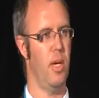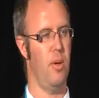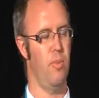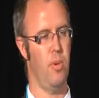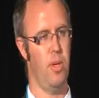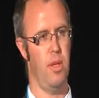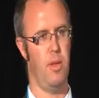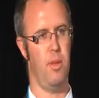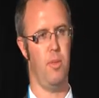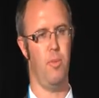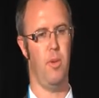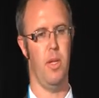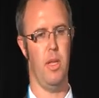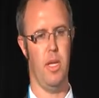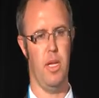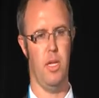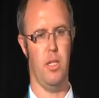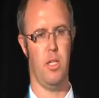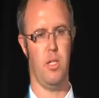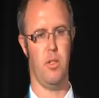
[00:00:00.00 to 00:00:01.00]
with
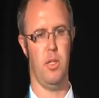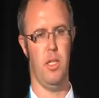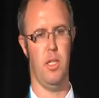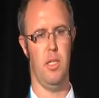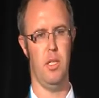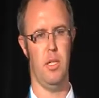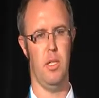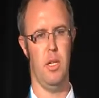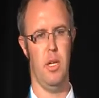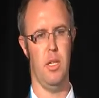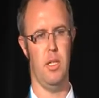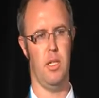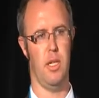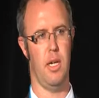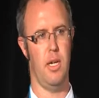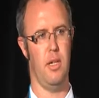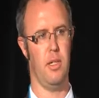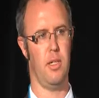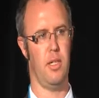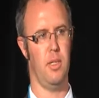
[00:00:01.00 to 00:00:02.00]
industry into
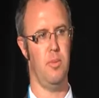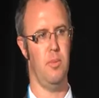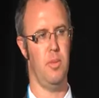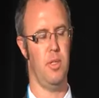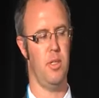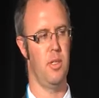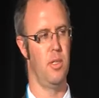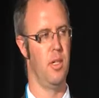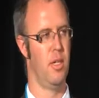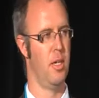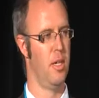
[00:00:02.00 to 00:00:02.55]
outcomes.